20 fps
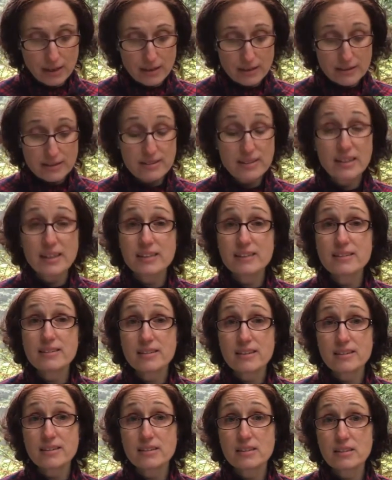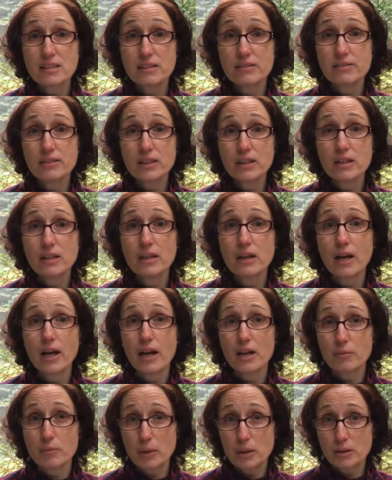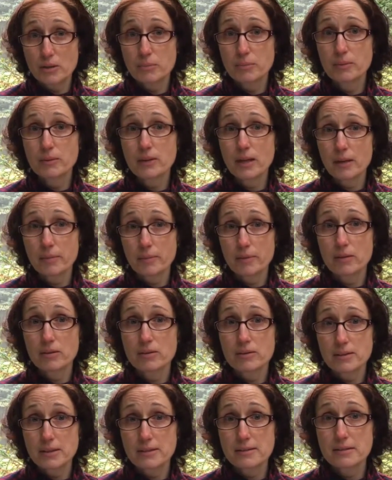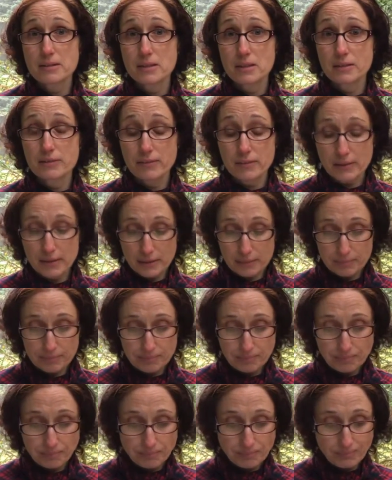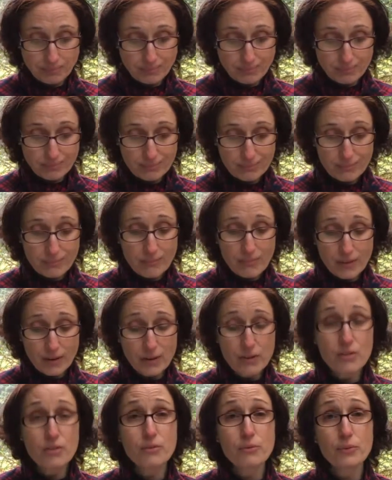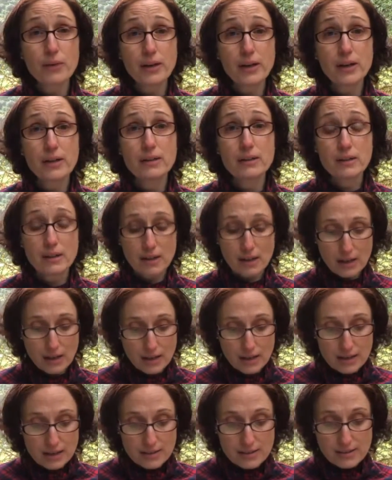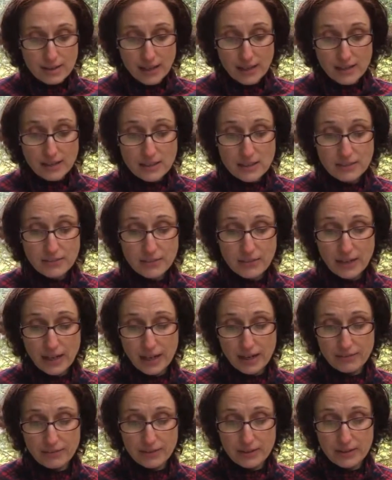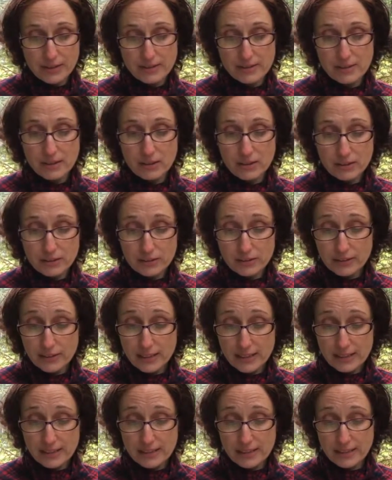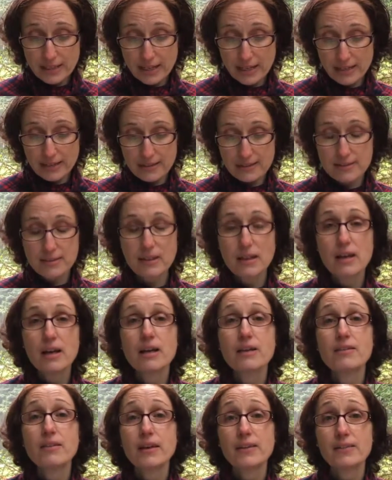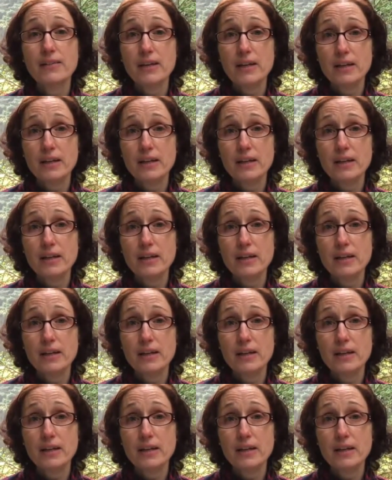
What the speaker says: skin sensitivity, and multiple chemical sensitivity. 3, scientific evidence clearly indicates that the